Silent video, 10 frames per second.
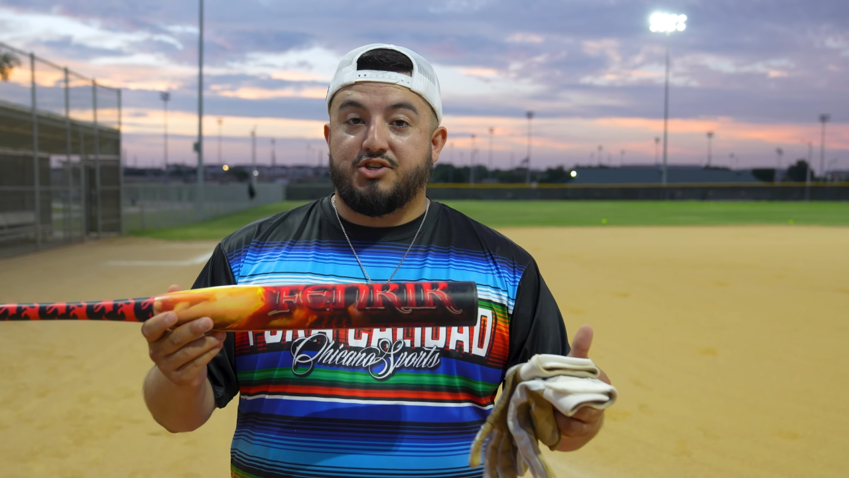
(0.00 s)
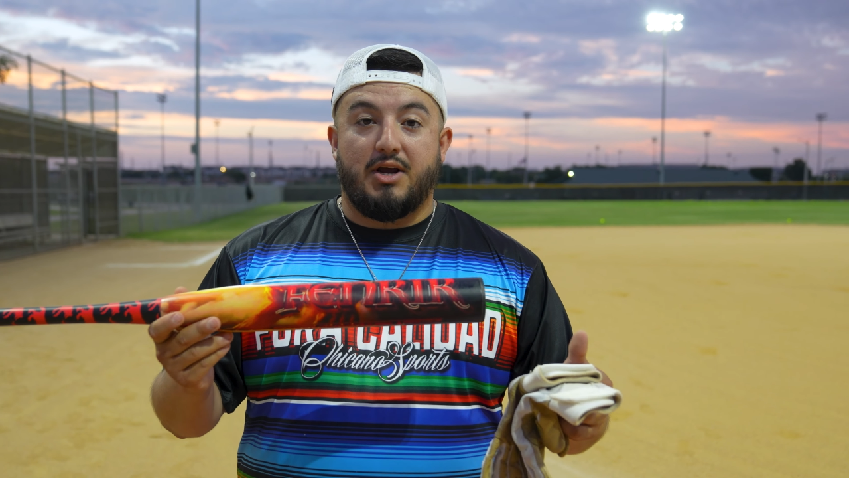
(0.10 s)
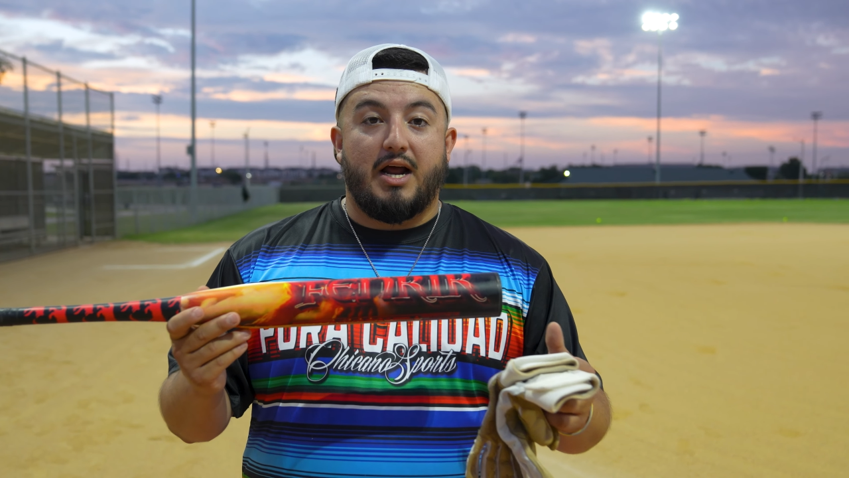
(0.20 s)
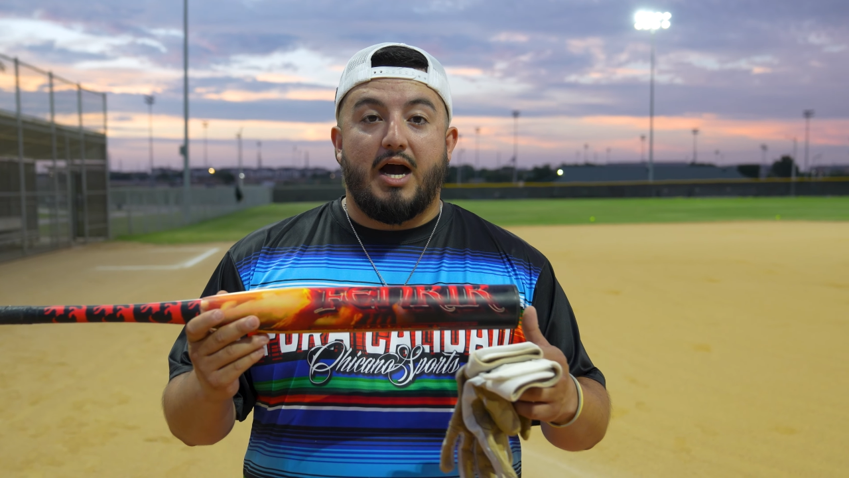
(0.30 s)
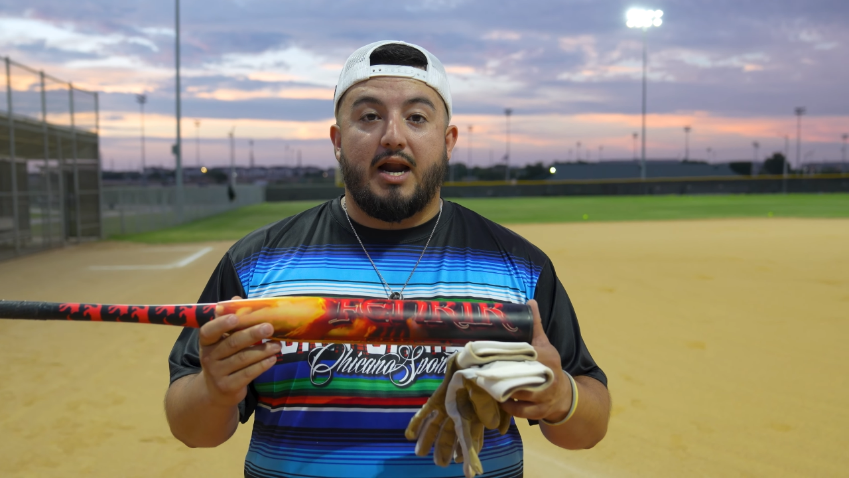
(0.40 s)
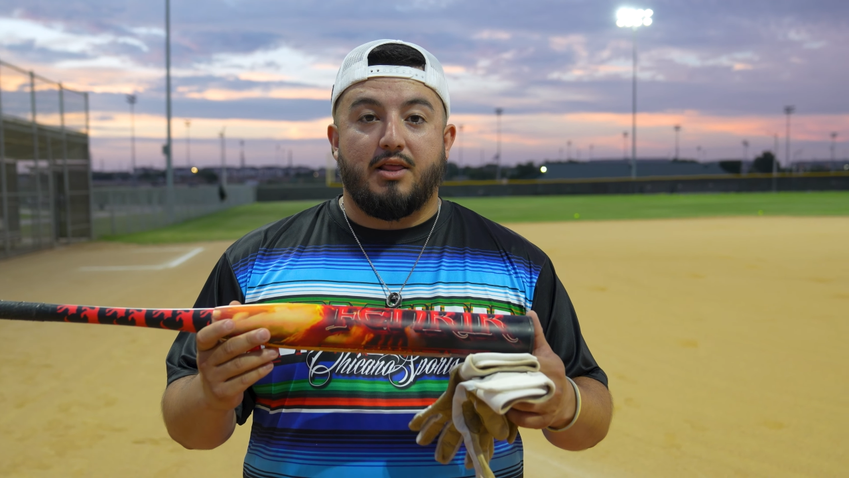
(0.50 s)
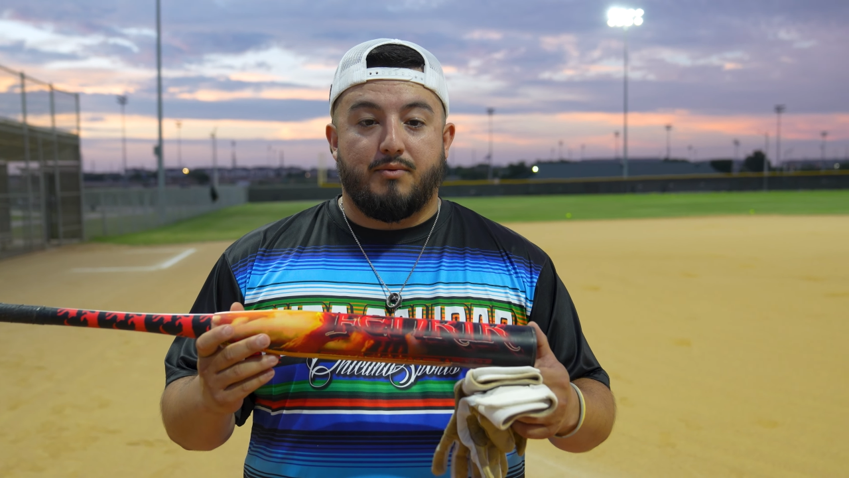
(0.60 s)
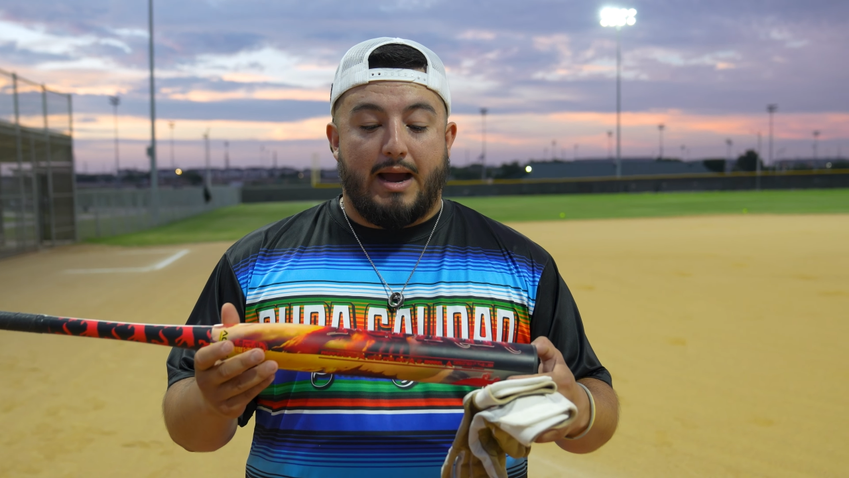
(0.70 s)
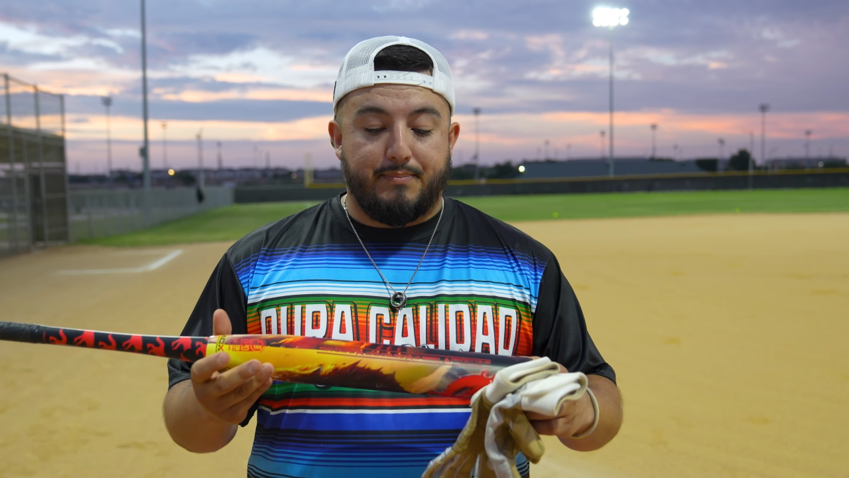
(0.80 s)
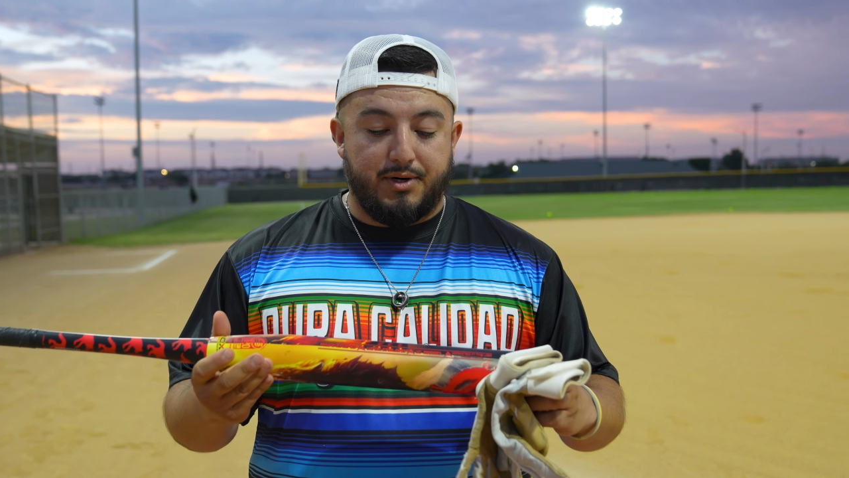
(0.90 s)
straight hot out
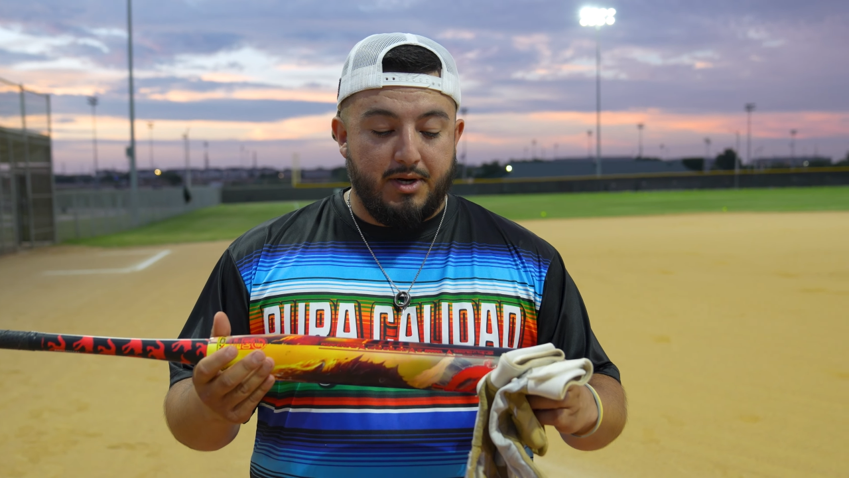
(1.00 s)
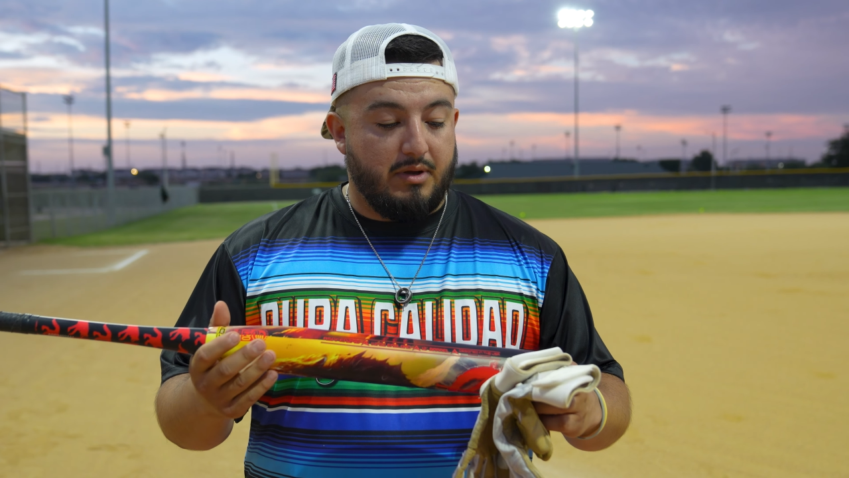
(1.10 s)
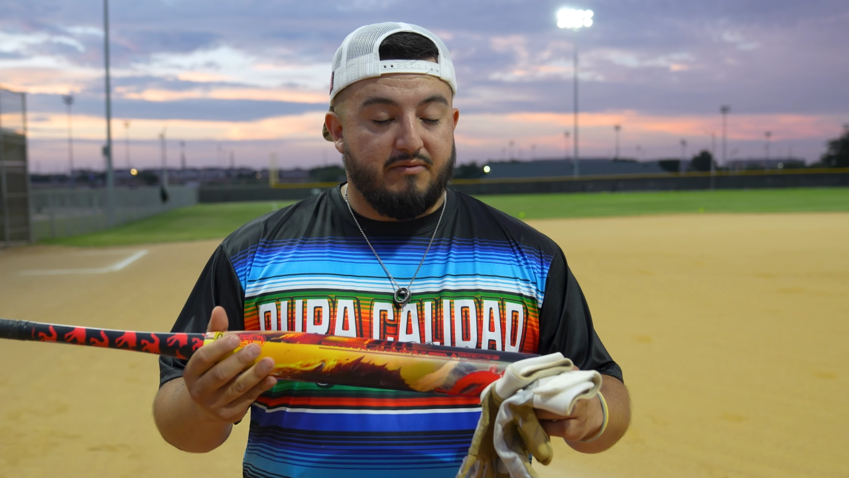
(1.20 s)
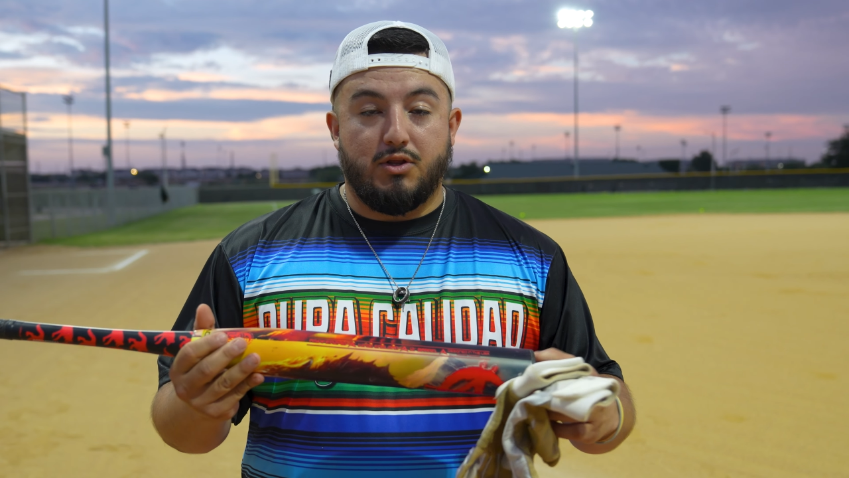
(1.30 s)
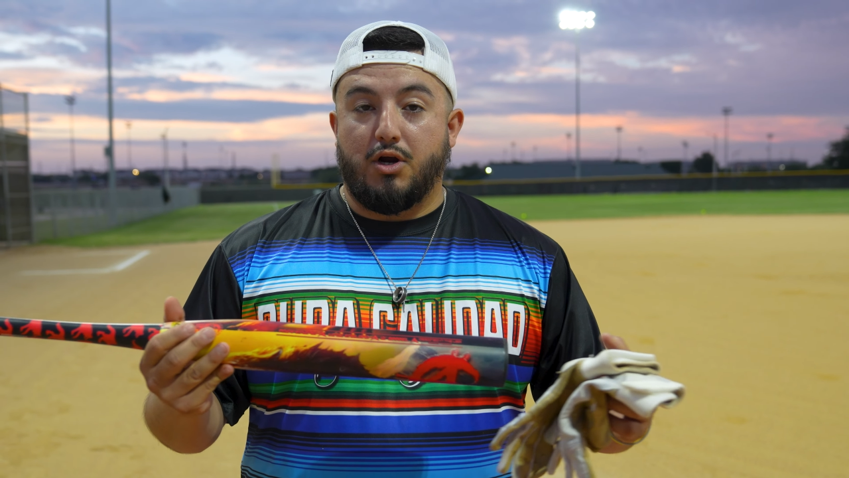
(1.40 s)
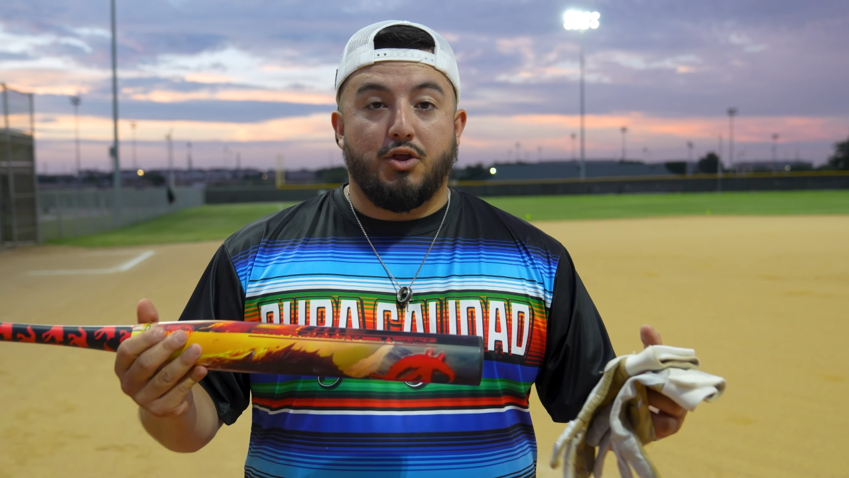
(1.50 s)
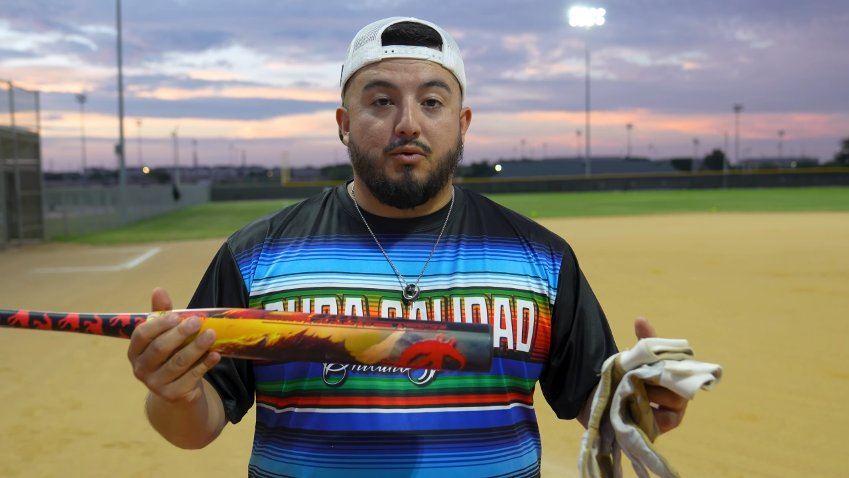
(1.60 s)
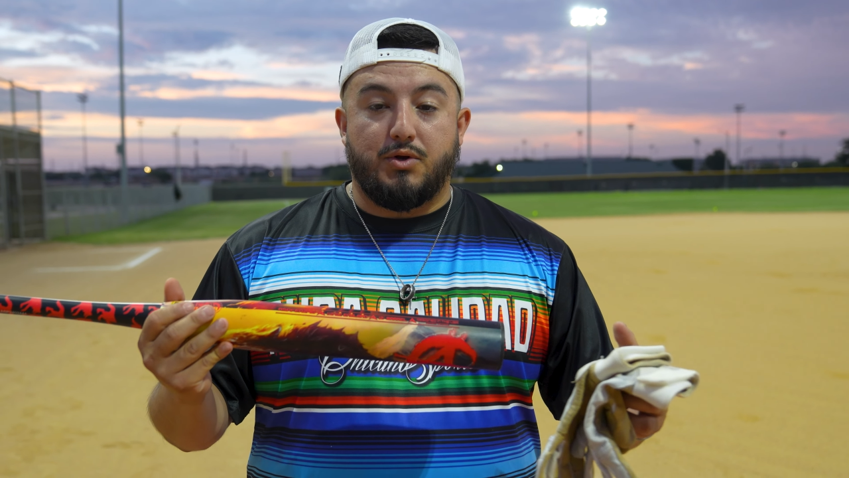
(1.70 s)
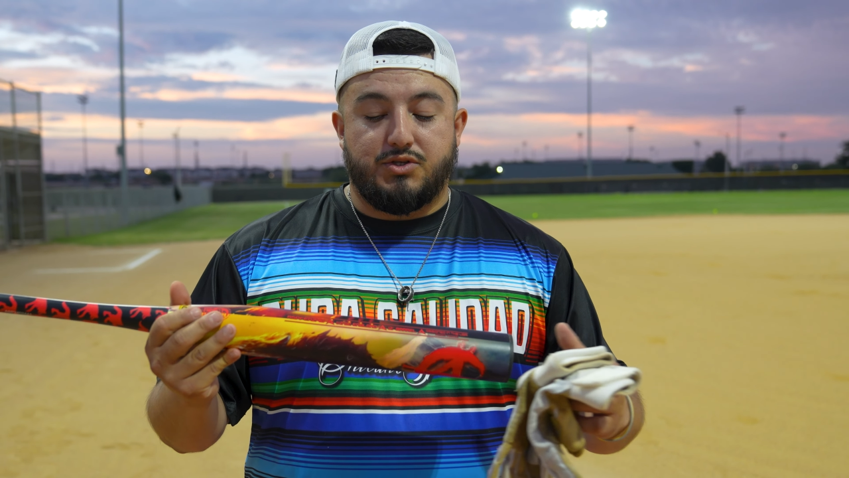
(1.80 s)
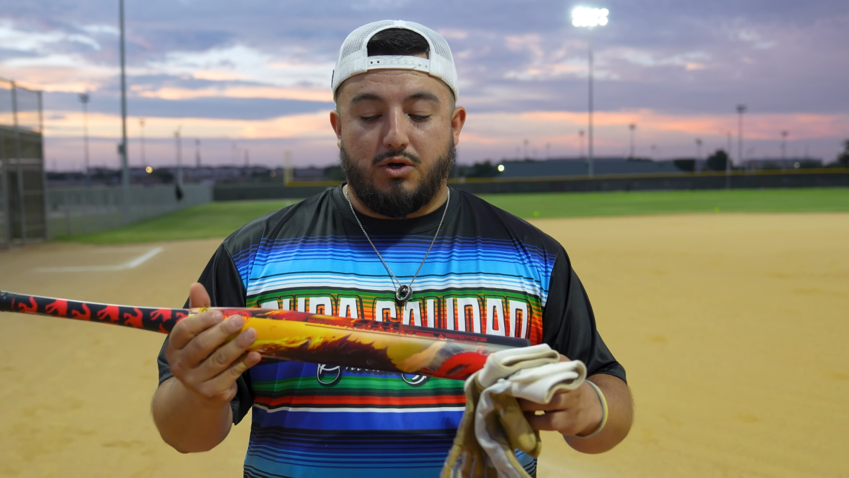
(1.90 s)
of the wrapper, even their other ones.